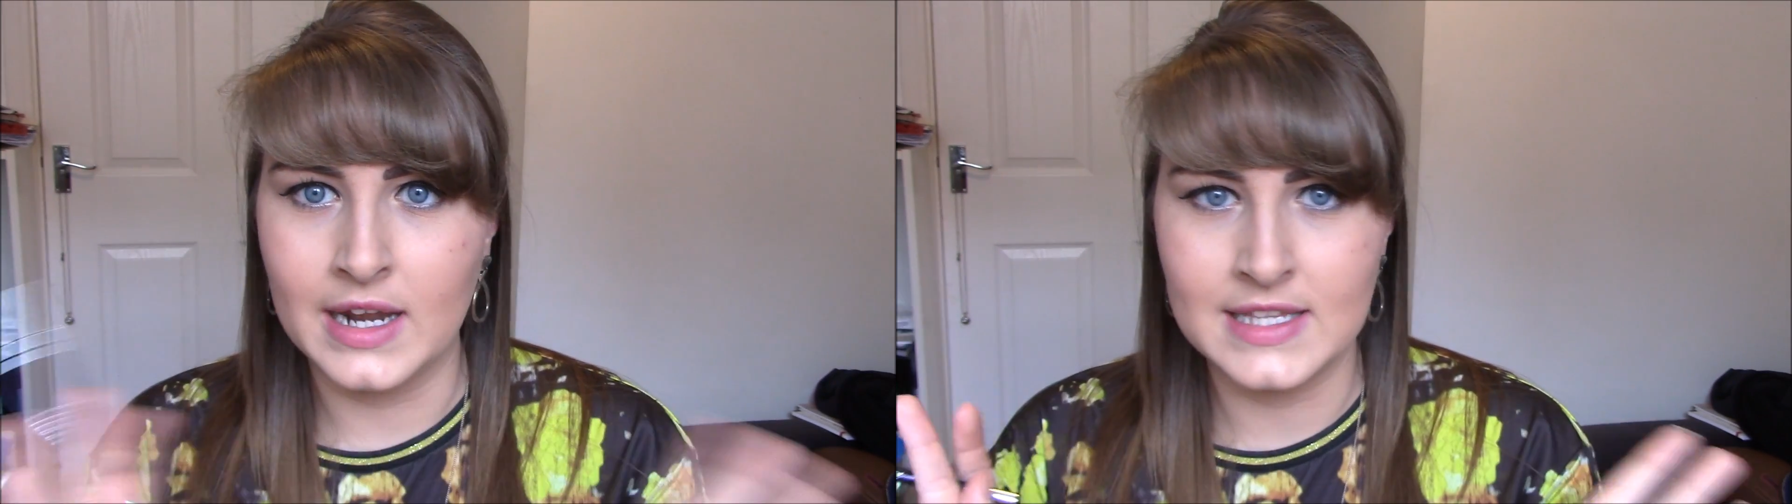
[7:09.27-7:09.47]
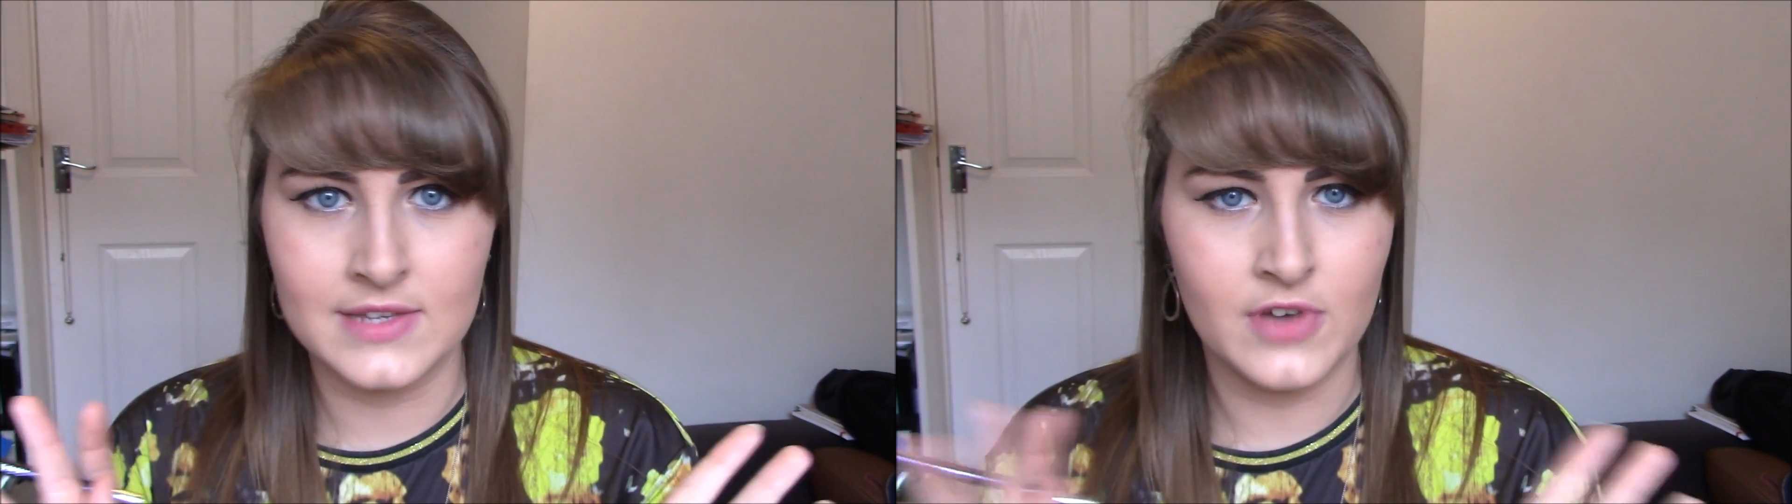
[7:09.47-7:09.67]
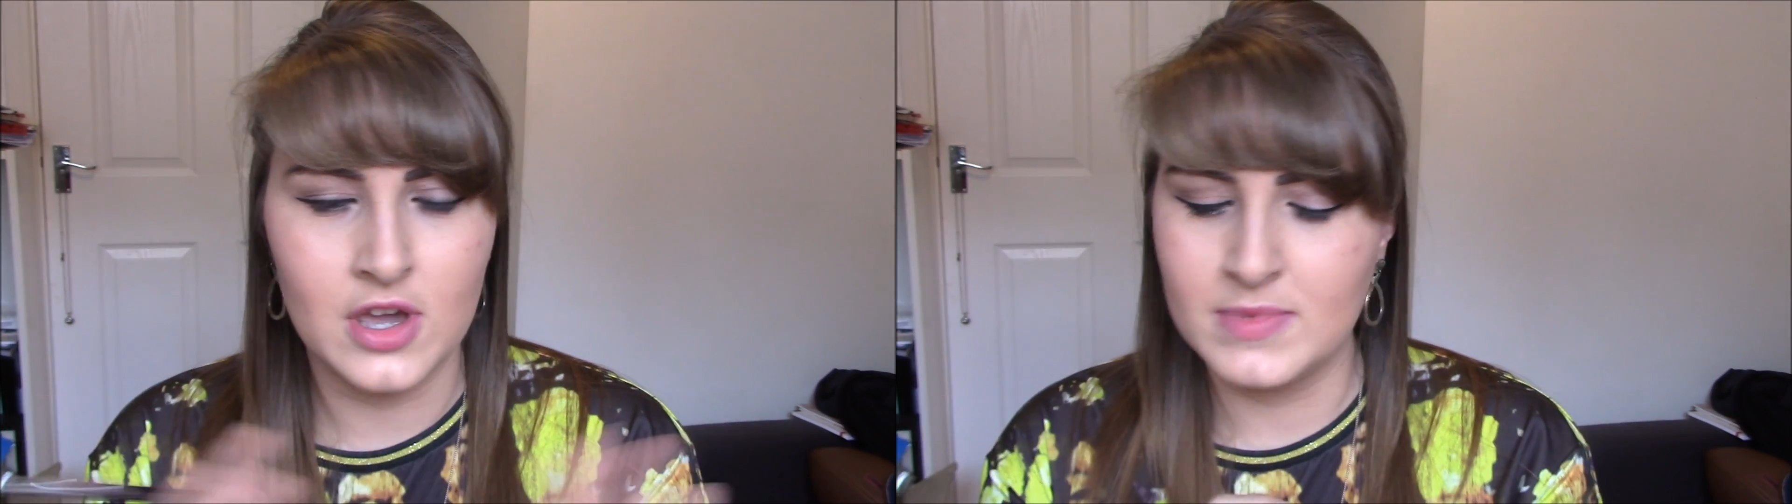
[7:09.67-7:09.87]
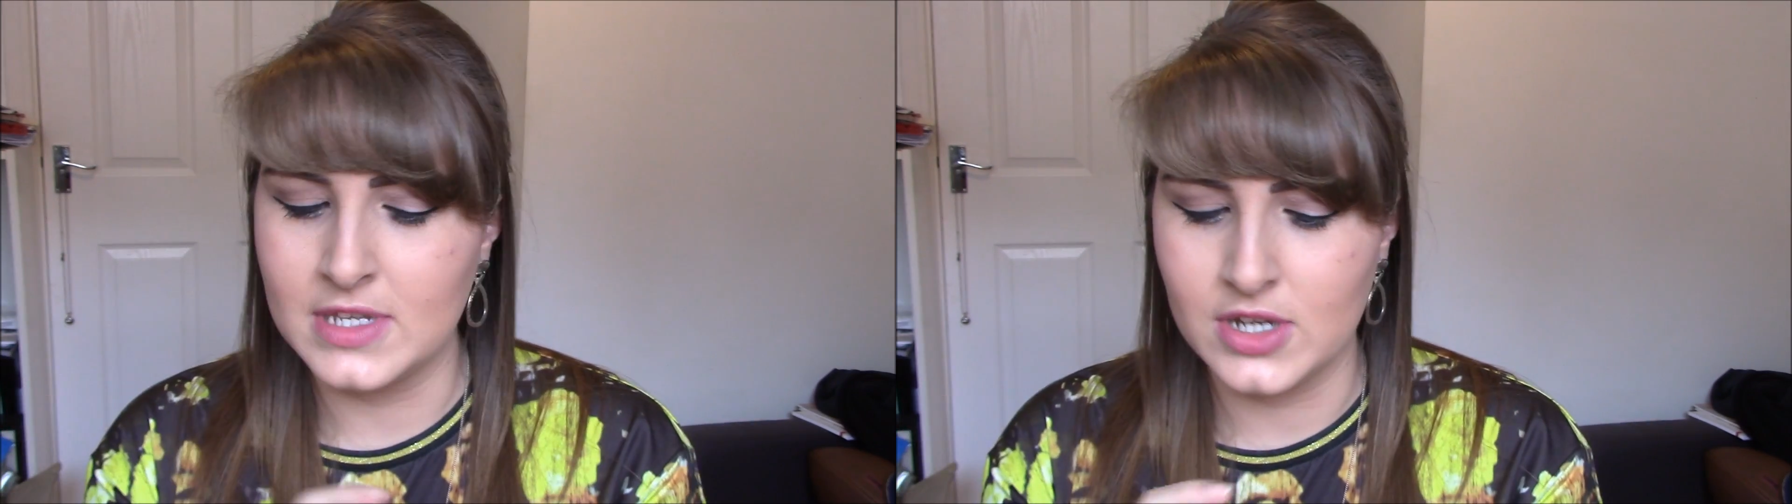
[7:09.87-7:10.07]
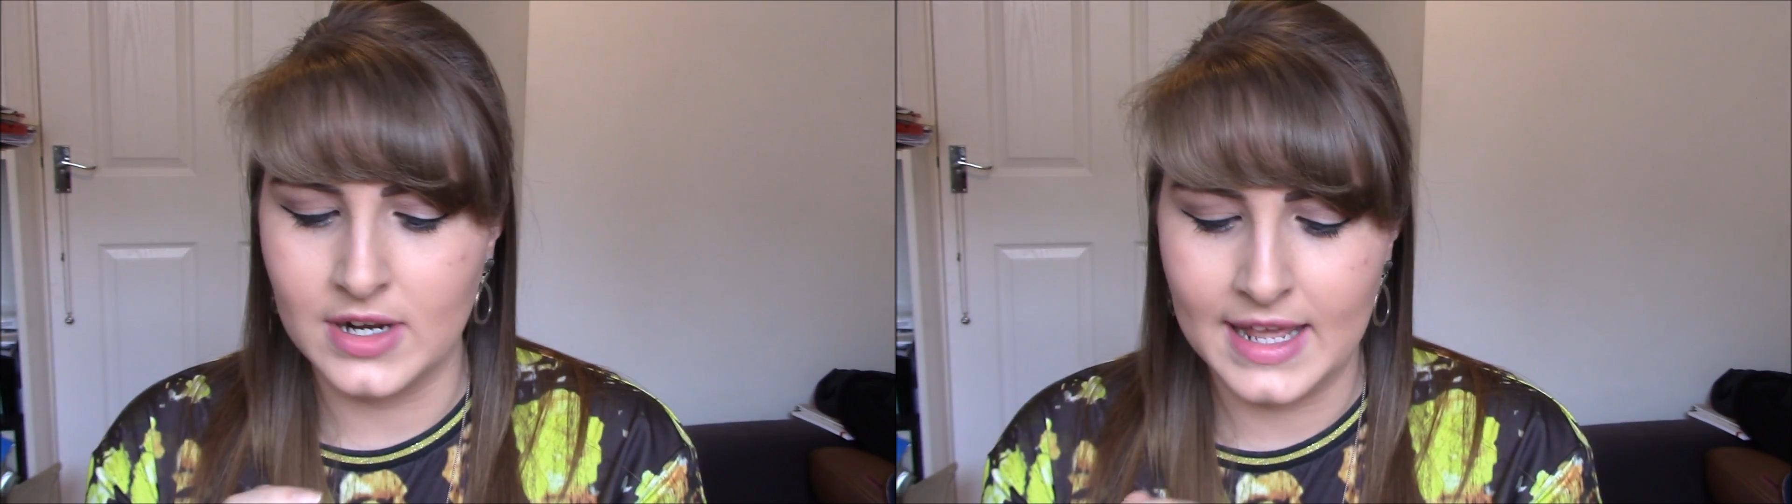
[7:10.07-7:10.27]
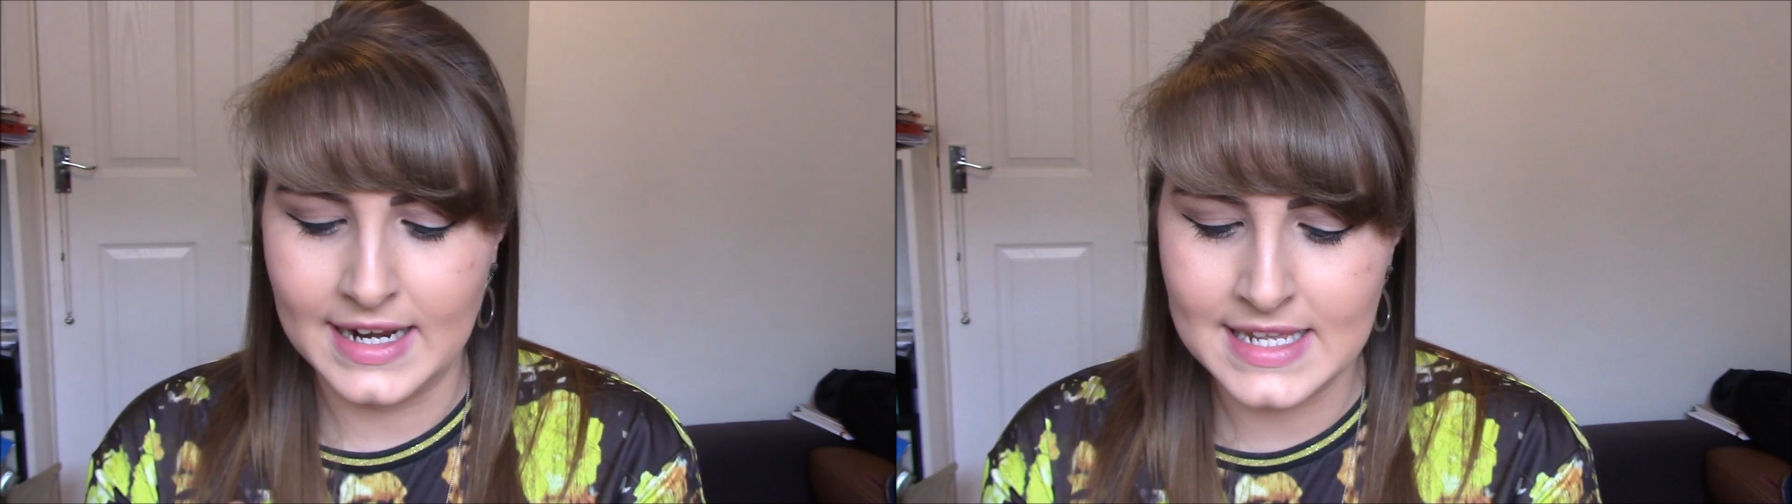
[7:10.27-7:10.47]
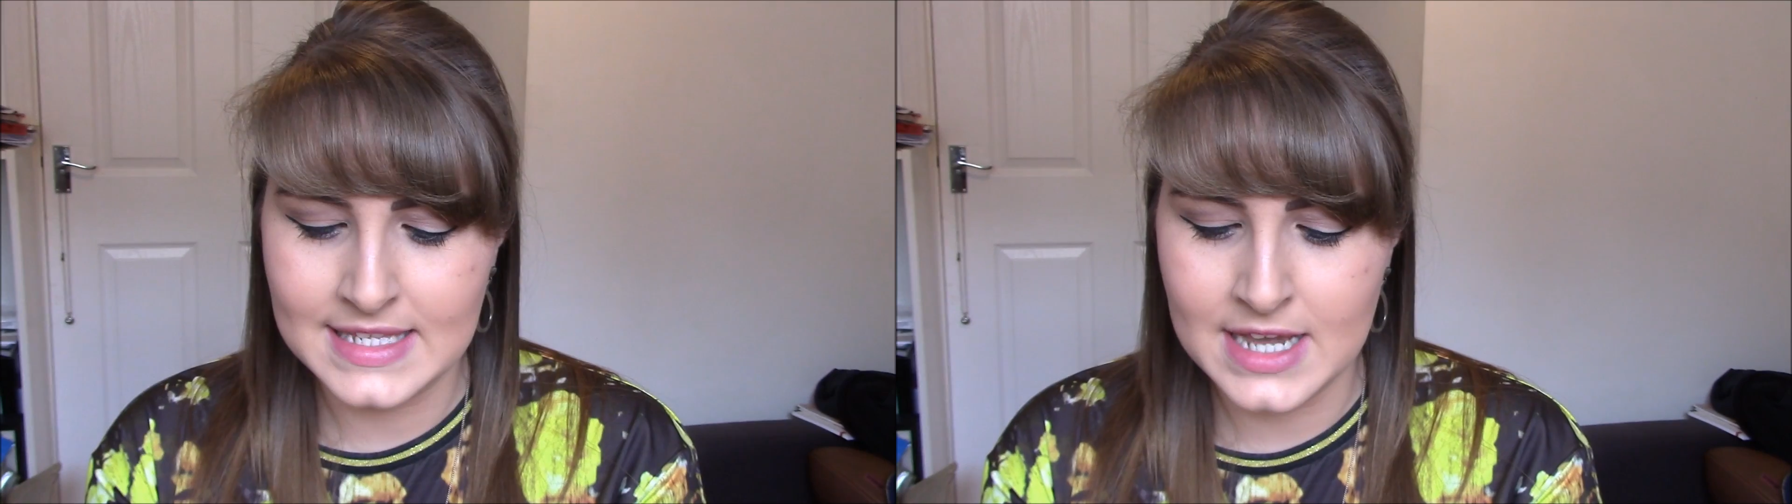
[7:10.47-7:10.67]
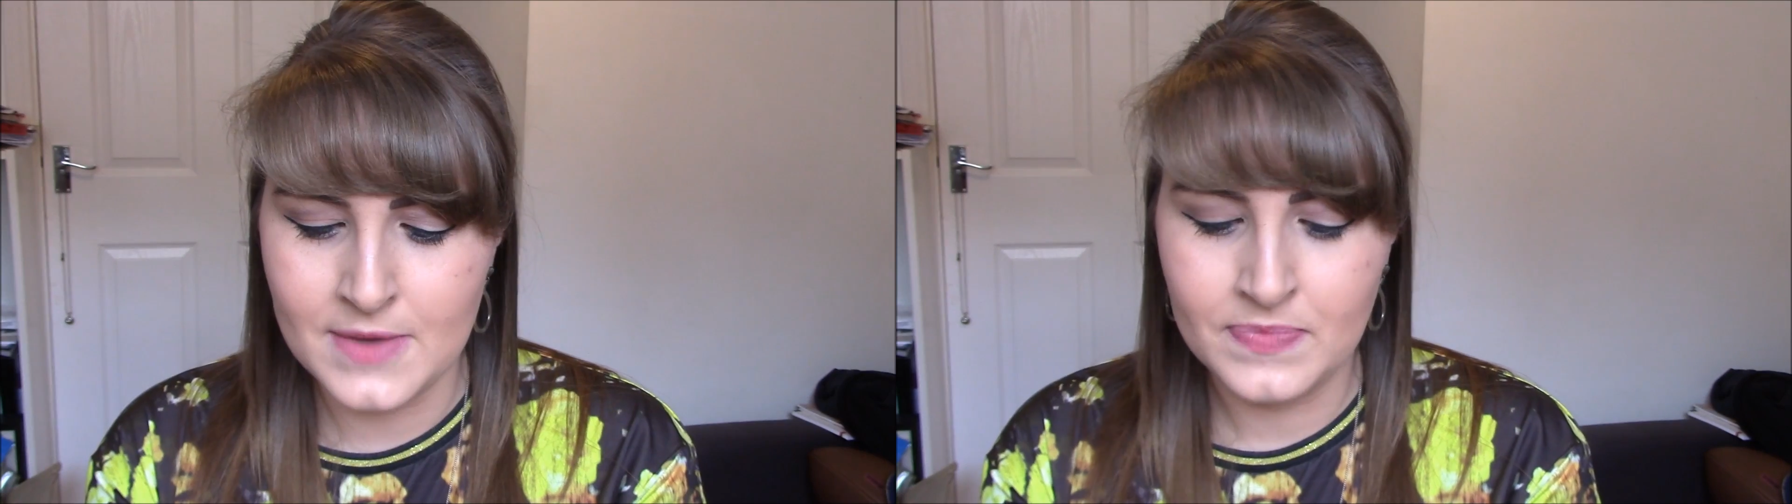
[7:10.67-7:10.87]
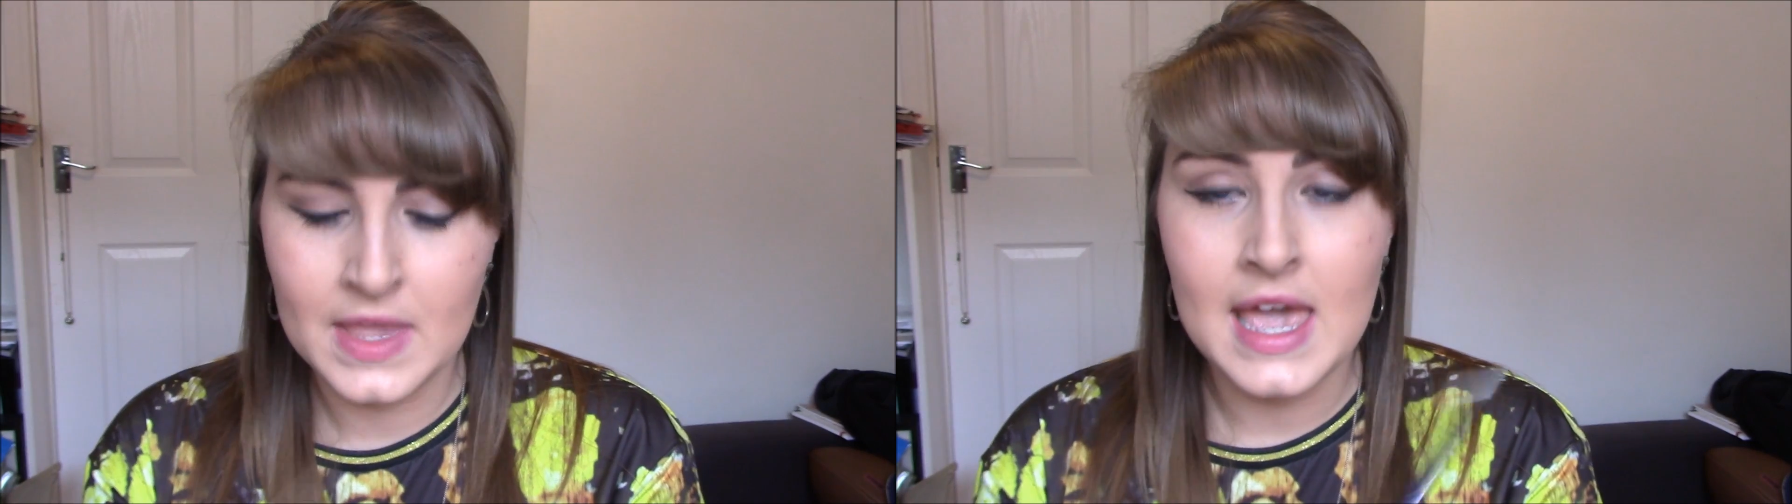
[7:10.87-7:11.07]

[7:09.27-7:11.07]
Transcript: glitterphobes and don't like glitter.